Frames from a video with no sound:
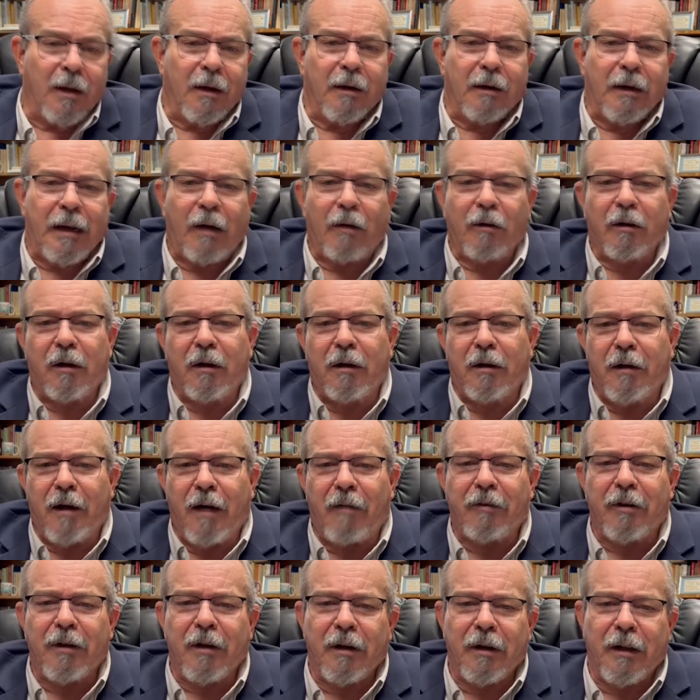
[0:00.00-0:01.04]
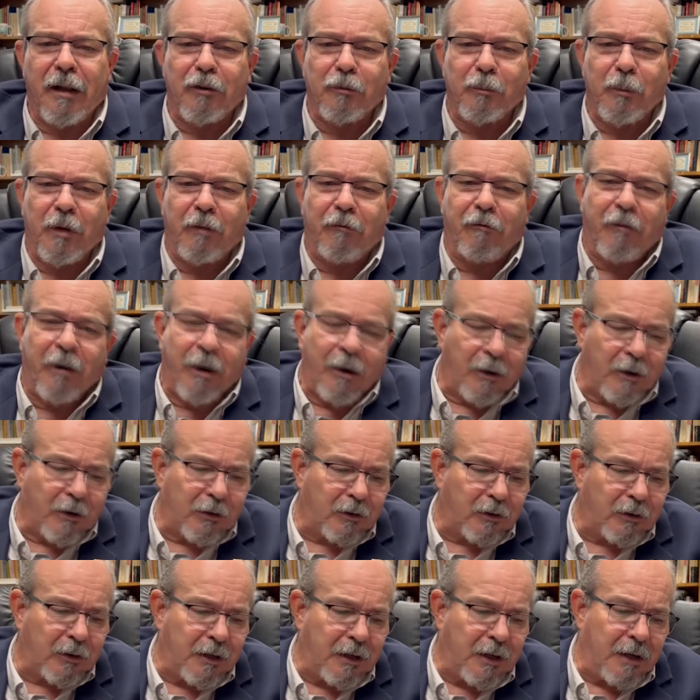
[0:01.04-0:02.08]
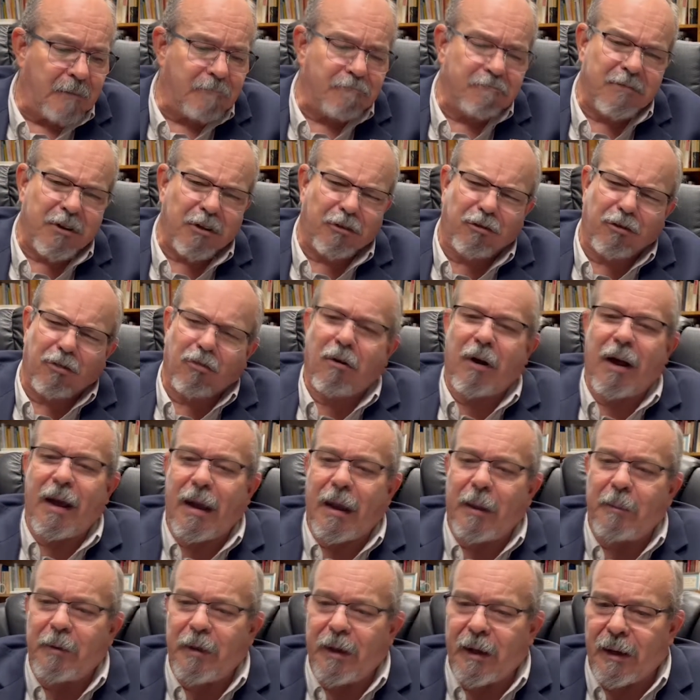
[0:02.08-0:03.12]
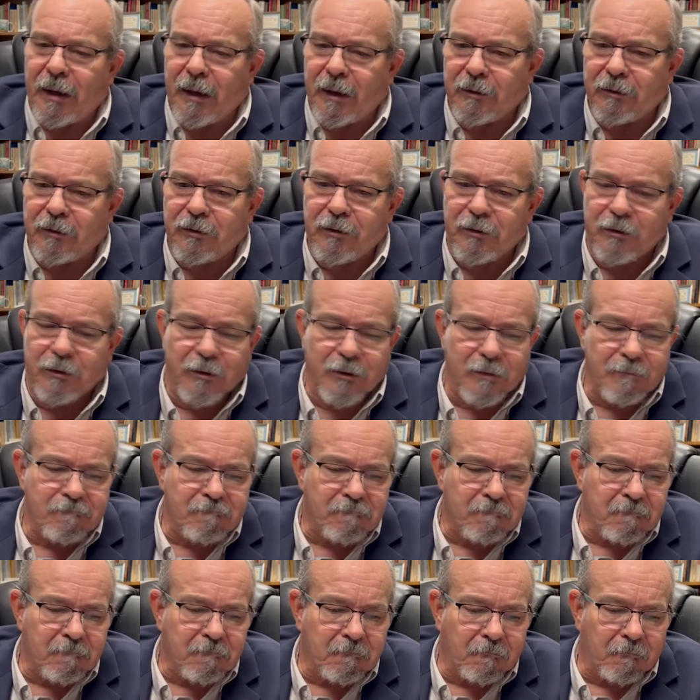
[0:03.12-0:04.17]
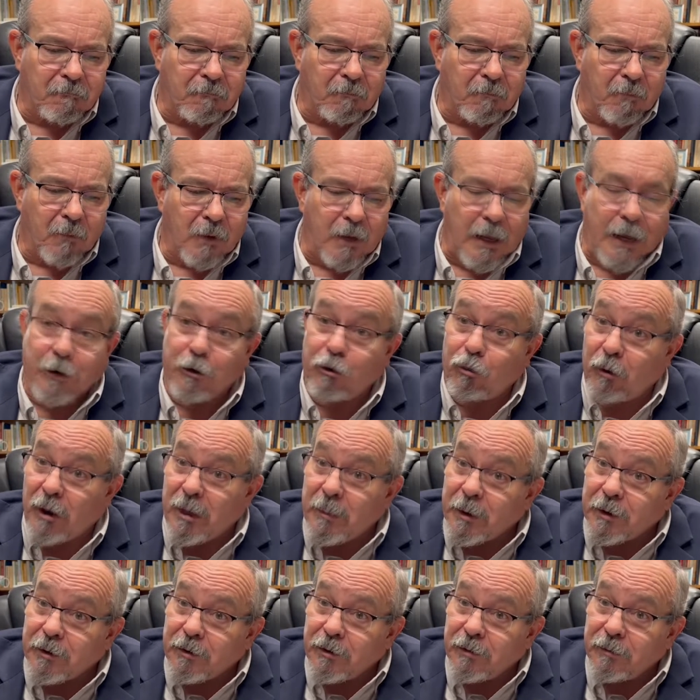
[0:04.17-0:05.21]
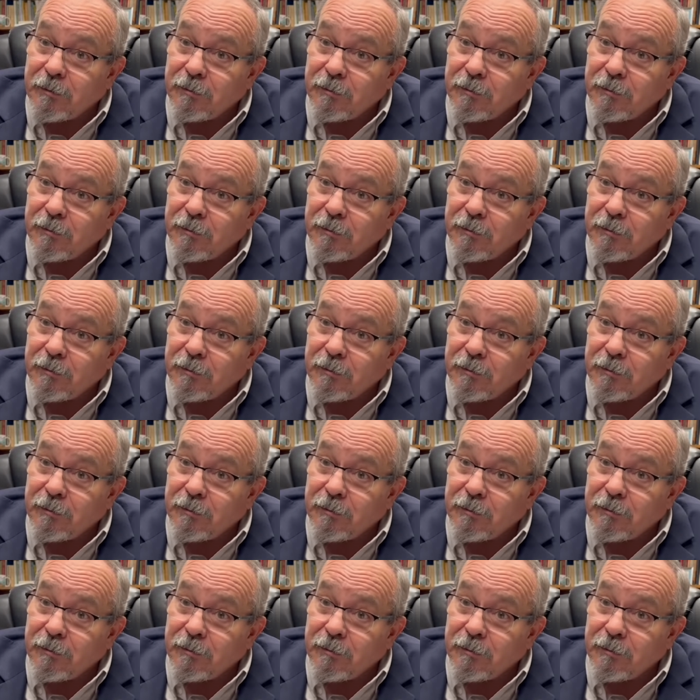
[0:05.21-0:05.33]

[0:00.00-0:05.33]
Now, covenant has been variously described as an agreement,